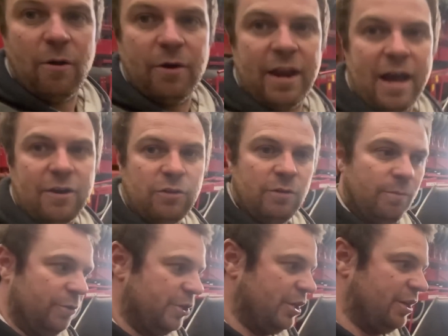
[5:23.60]
at an angle,
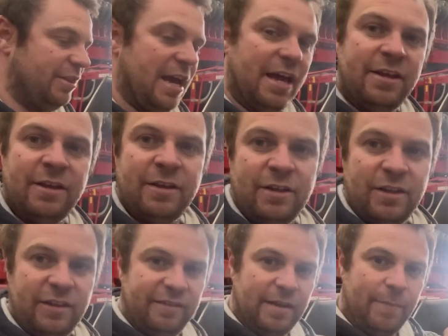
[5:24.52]
but you could then
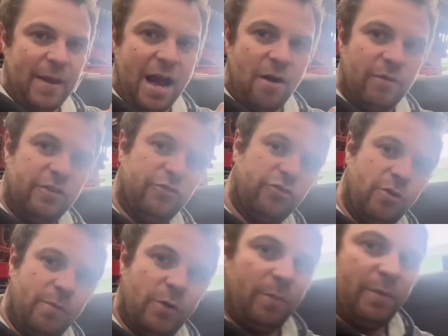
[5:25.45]
tip it out and then scoop it up